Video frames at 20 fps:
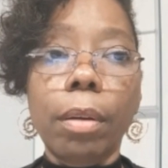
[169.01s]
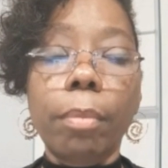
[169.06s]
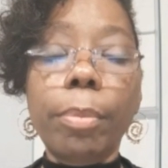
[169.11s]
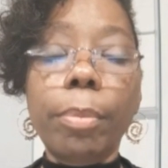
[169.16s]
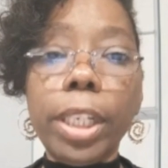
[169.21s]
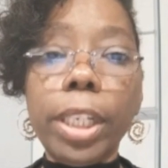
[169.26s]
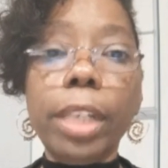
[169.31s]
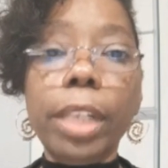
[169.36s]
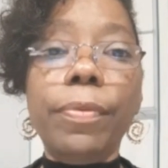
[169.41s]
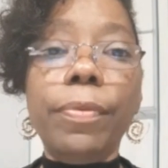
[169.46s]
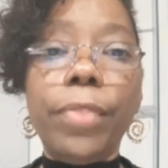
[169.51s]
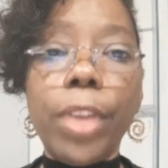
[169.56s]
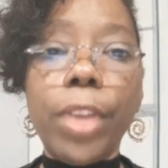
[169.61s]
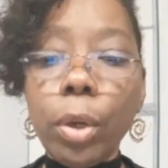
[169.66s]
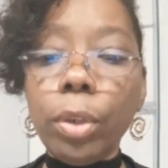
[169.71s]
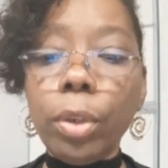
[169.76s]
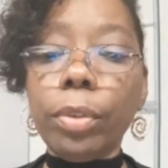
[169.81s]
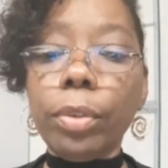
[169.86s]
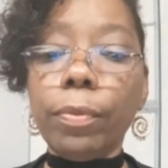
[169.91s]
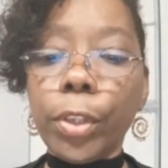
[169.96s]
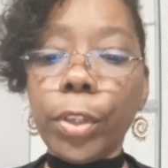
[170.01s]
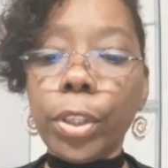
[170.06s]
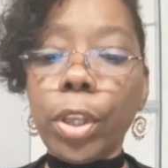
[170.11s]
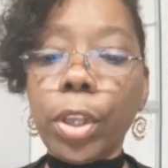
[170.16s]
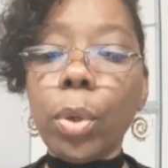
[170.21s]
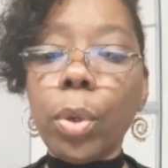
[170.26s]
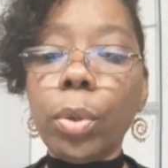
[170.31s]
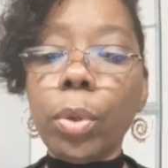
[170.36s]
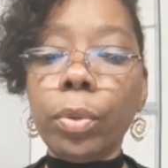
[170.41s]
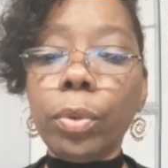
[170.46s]
But for
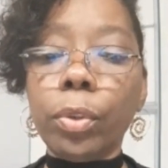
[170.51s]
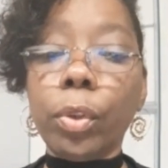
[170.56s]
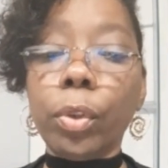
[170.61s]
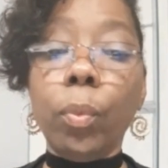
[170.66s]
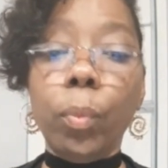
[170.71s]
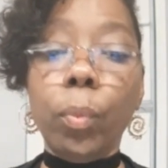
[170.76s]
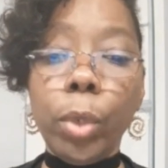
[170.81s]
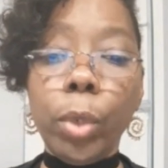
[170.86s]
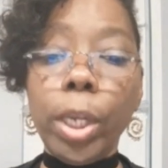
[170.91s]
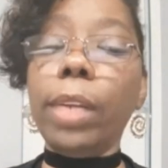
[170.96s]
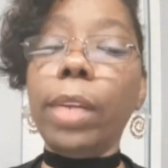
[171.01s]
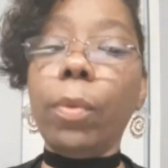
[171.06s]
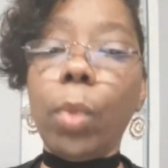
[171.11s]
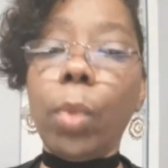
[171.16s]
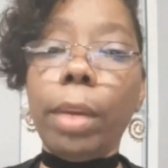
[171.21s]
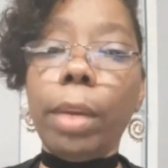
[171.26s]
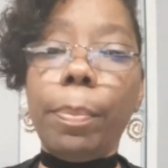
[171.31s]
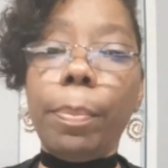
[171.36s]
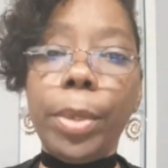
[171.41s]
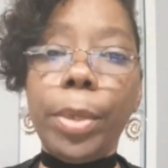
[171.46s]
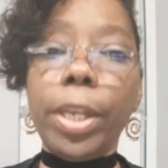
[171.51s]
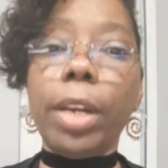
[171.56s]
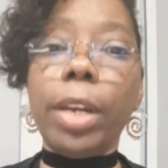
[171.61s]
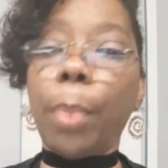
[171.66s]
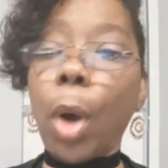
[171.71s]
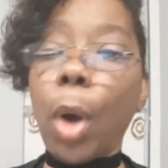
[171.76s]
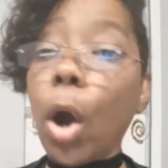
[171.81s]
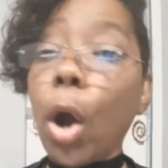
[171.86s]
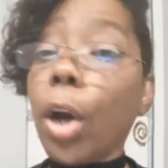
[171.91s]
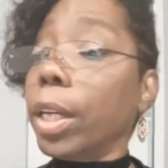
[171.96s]
those who really want to be a
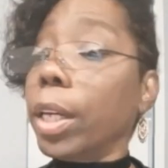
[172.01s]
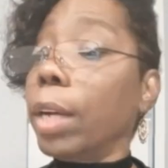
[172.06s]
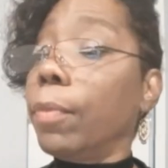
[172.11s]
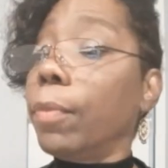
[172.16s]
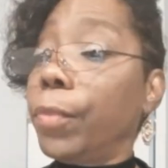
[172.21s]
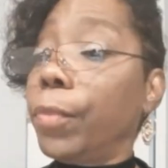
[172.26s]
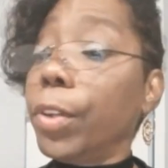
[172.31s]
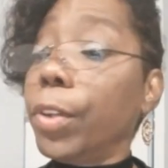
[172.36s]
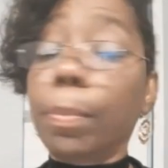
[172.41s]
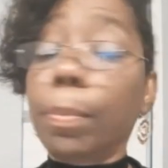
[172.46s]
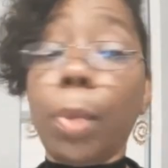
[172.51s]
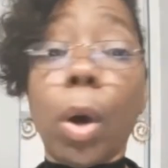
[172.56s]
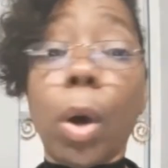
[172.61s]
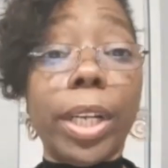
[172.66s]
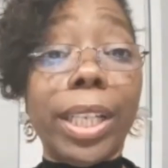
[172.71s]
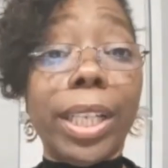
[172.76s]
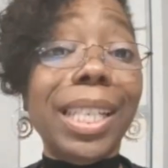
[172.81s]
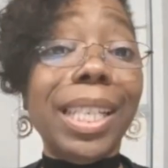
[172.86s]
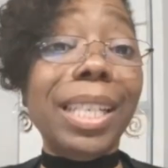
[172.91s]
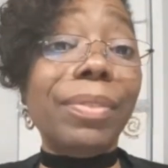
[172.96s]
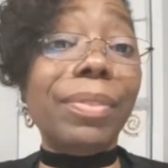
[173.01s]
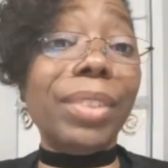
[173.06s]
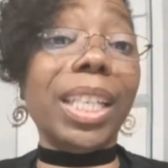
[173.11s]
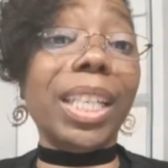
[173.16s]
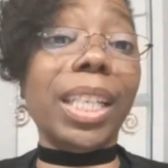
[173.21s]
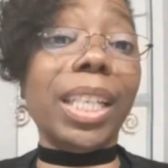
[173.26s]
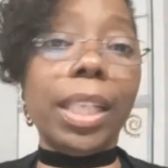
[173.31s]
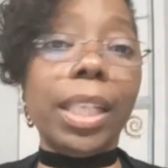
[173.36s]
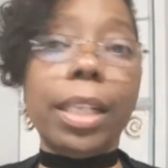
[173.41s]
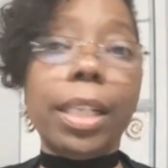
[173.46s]
part of football and even
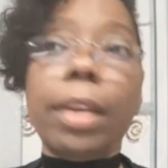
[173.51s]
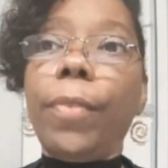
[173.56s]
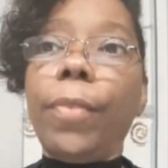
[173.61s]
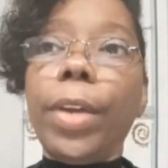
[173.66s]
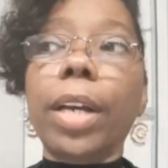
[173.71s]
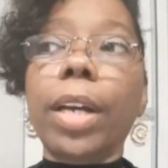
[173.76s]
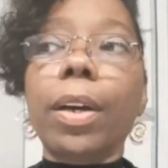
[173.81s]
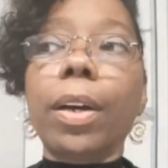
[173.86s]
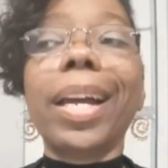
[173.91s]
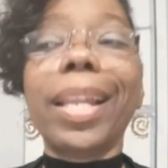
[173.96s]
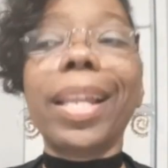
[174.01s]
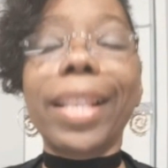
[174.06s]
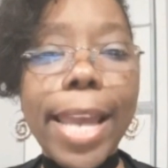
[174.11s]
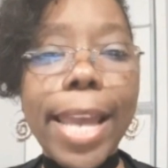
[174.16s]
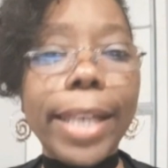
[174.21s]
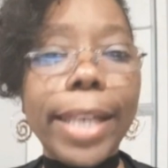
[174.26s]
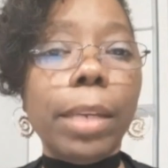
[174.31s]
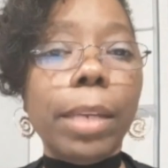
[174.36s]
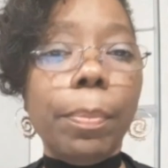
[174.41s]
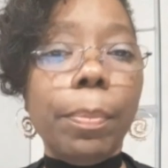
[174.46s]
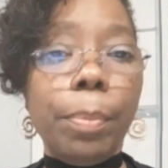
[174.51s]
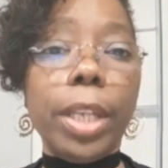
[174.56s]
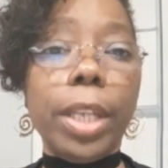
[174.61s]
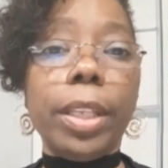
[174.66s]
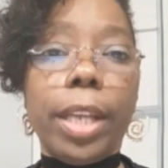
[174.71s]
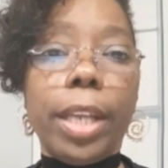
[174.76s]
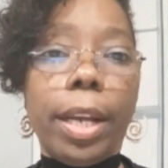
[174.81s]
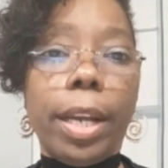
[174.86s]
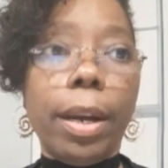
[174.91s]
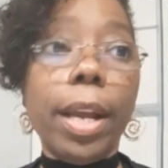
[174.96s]
the NFL, they can be
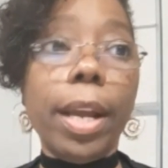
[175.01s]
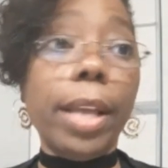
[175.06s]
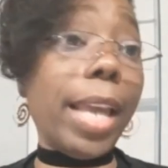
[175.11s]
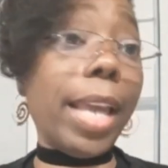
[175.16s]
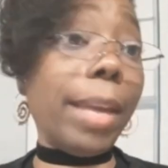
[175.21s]
there.